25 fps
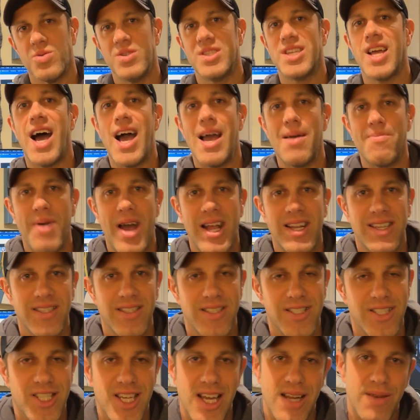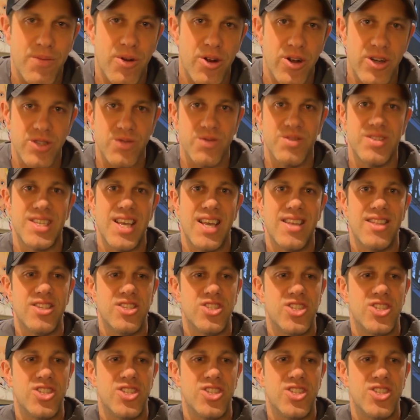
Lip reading: We tie it back to the Jedburghs. We say the